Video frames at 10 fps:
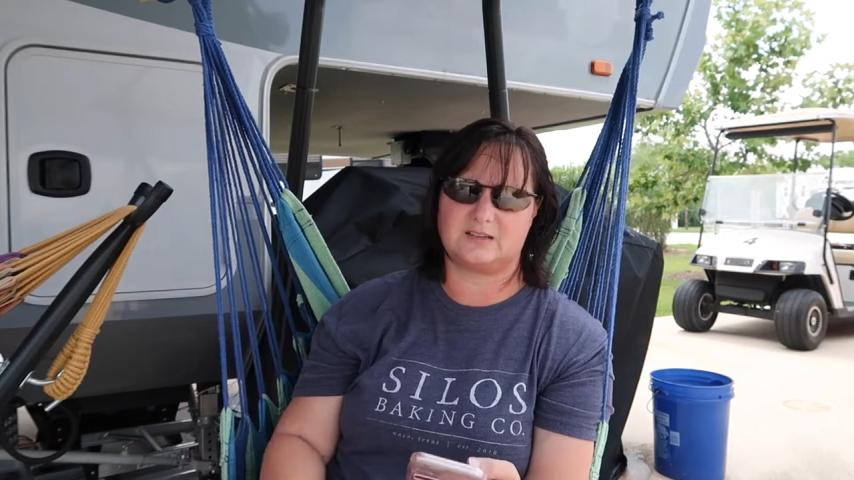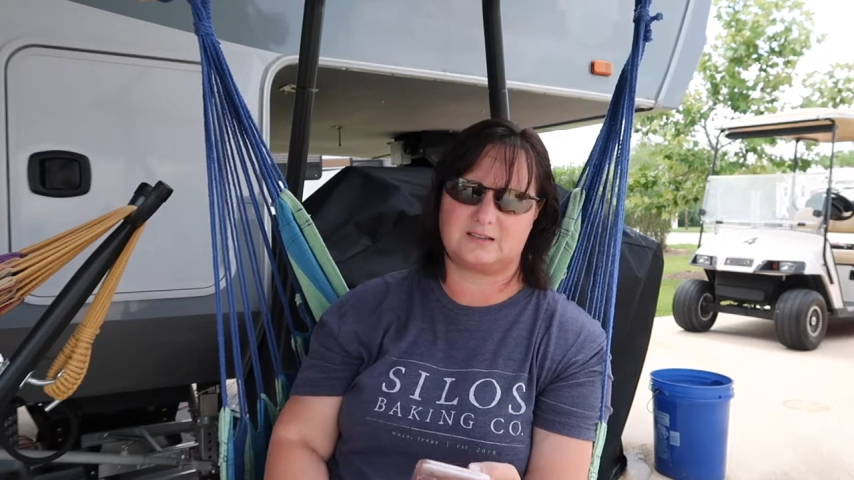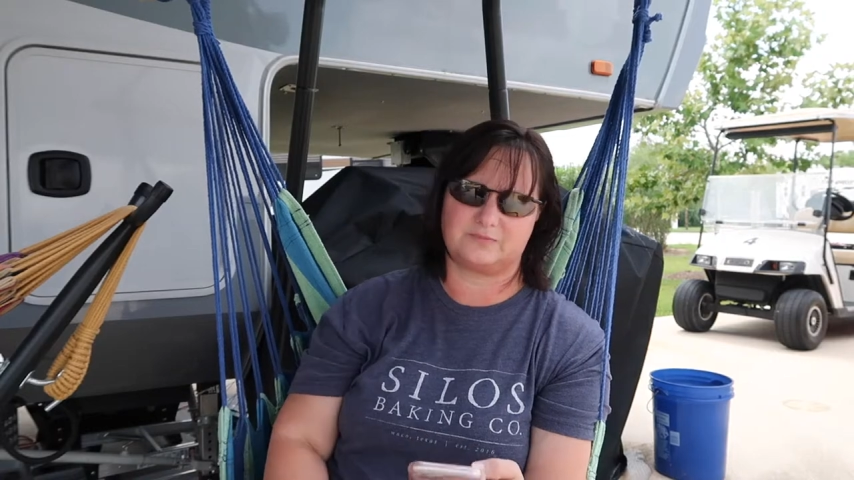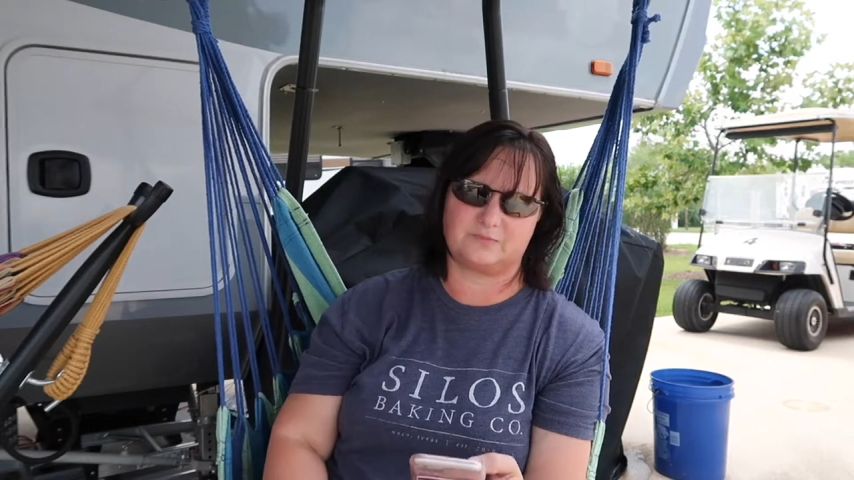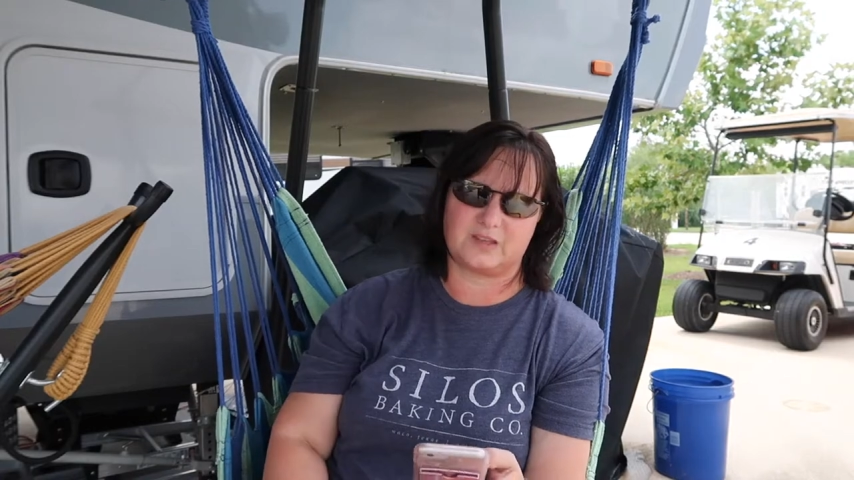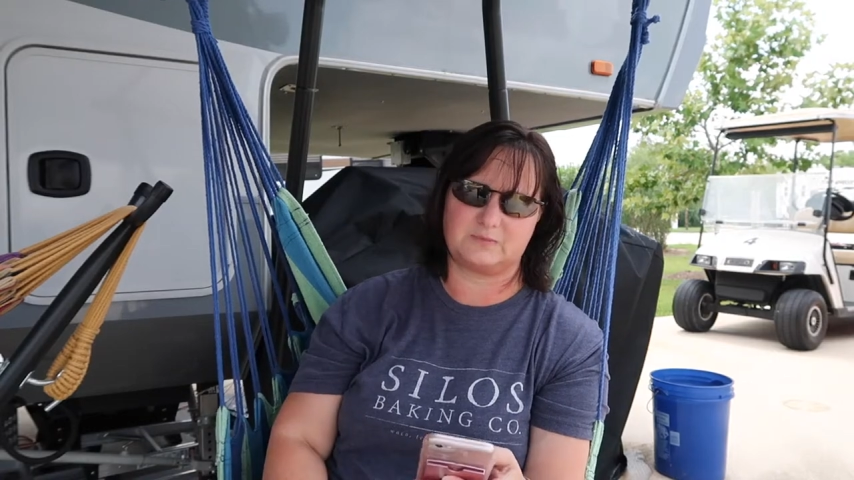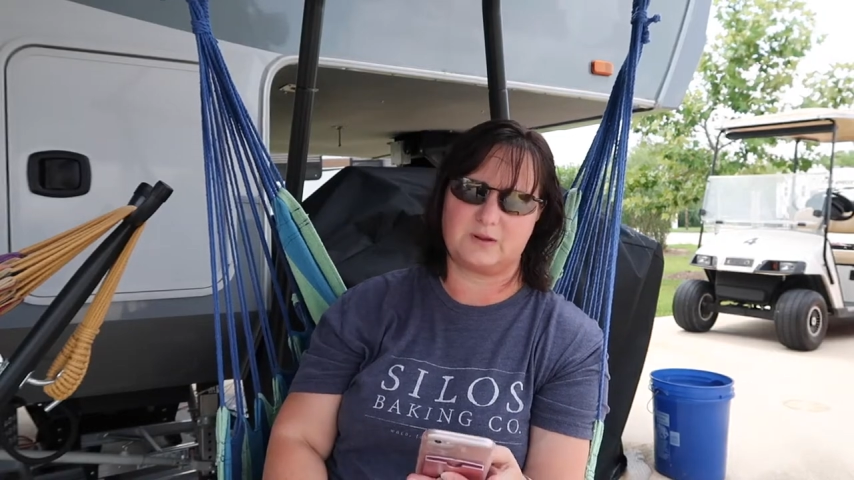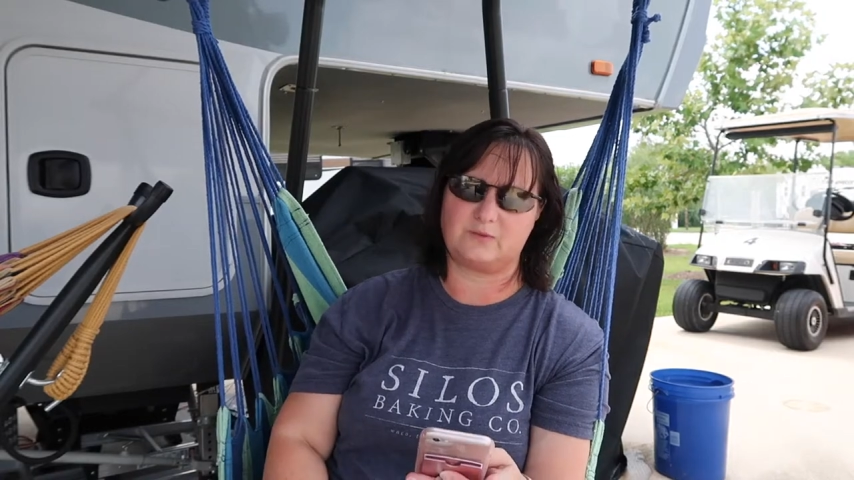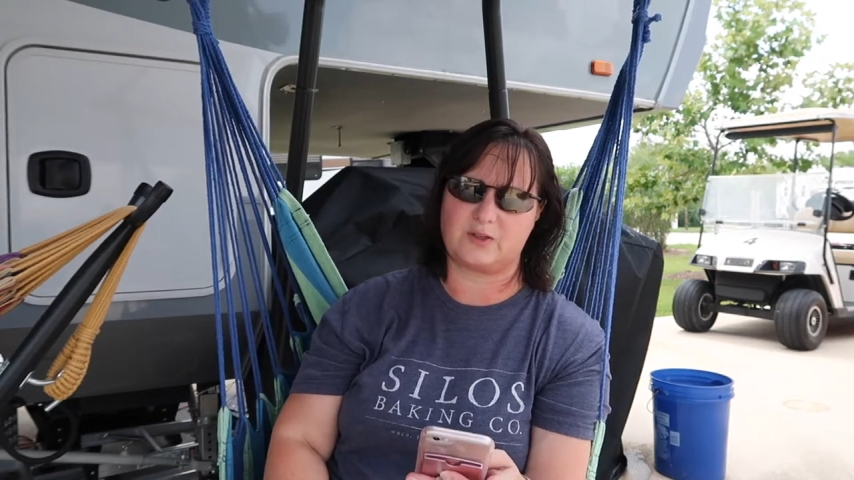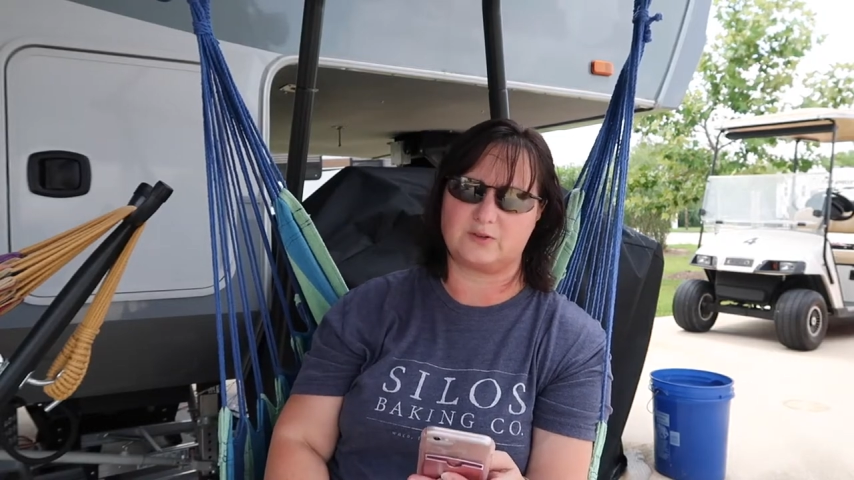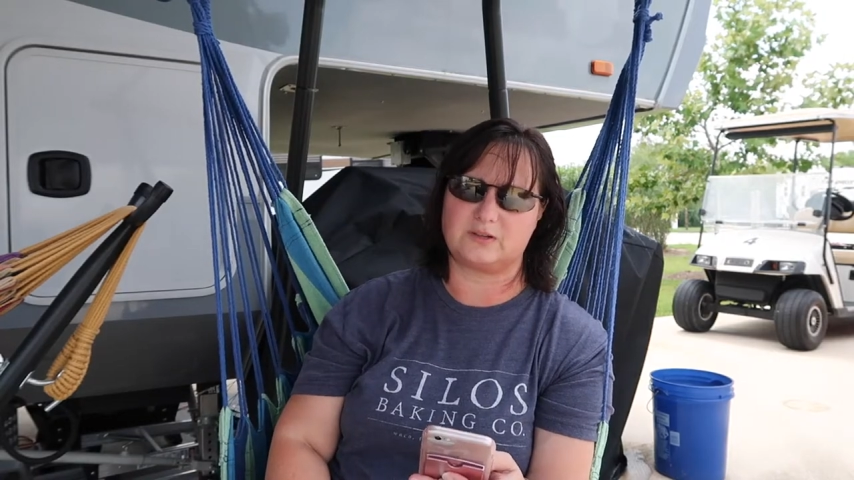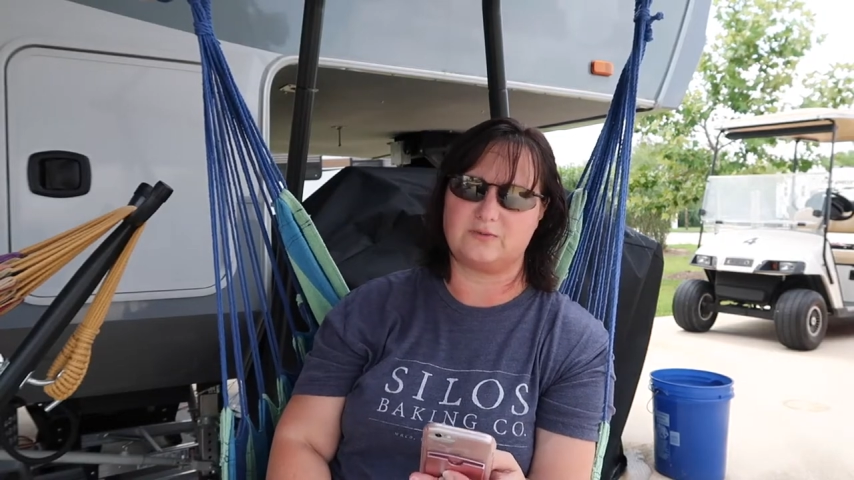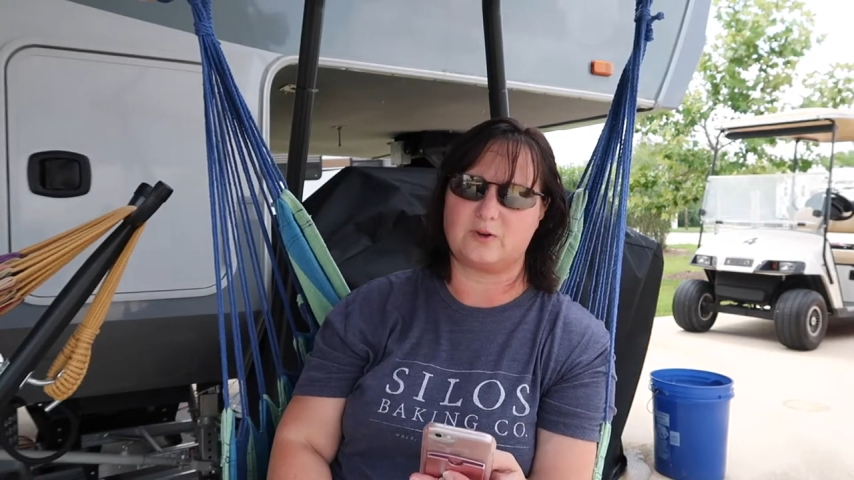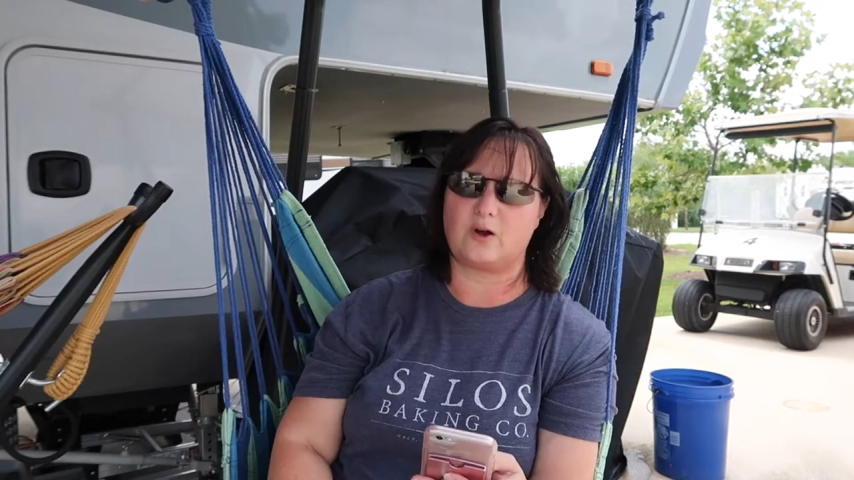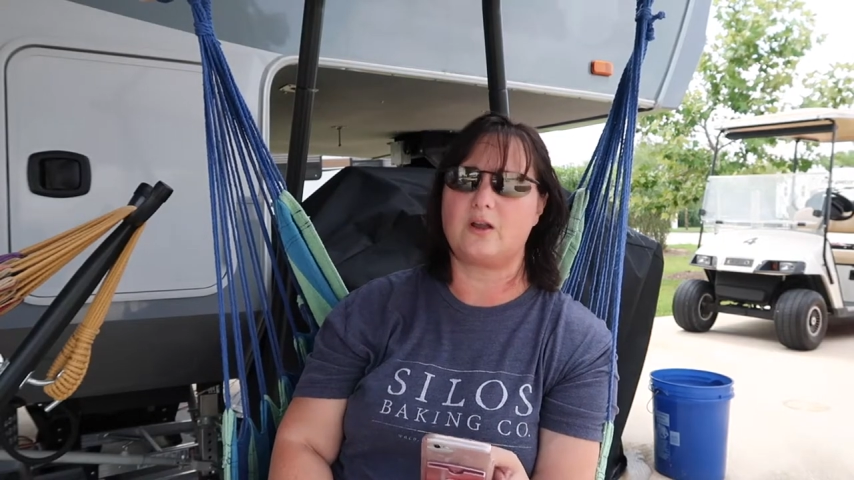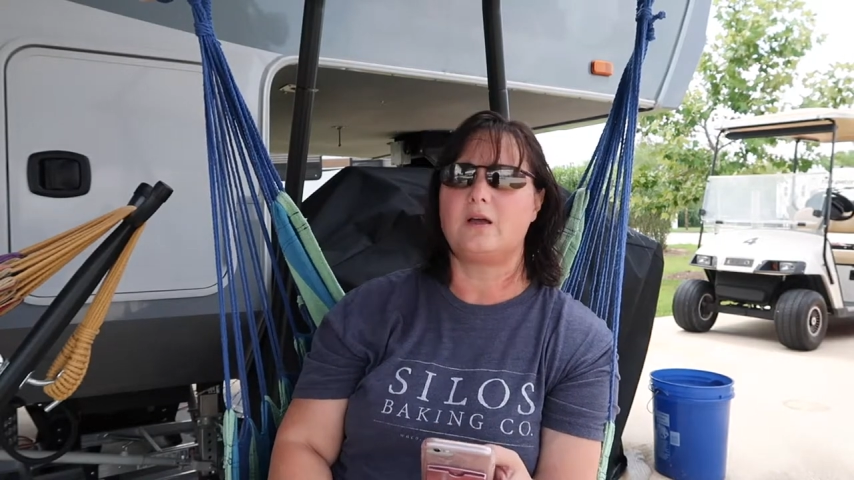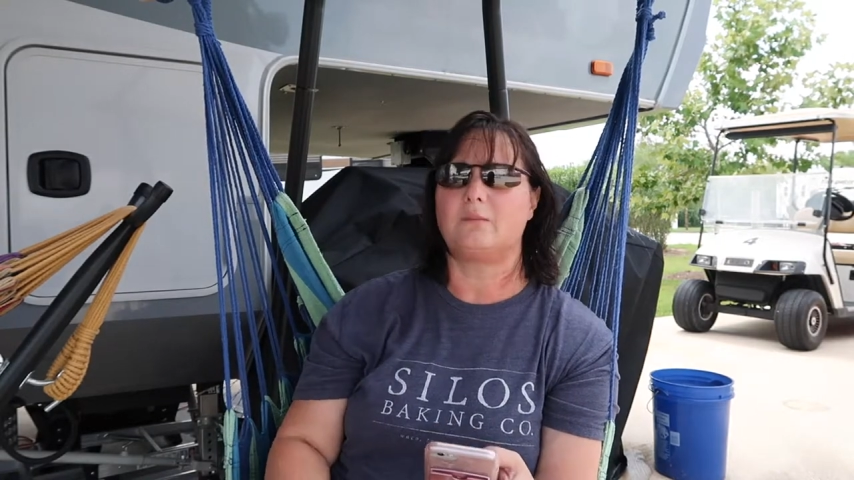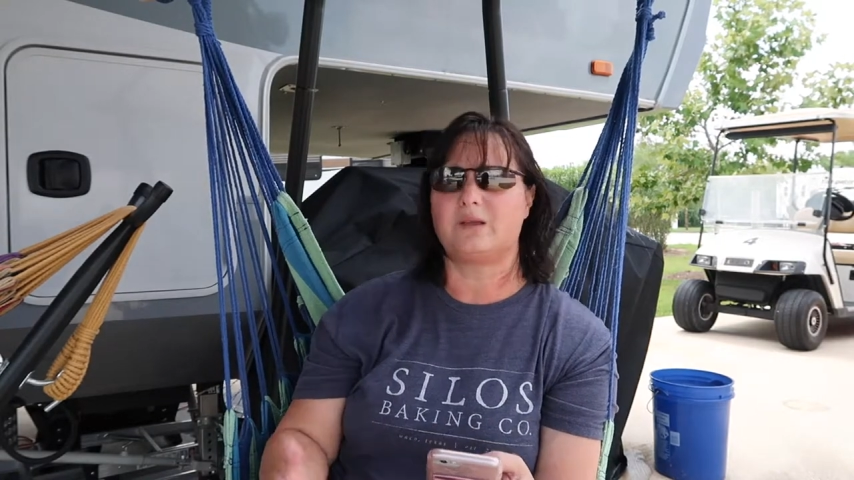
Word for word: it's it's been rather difficult.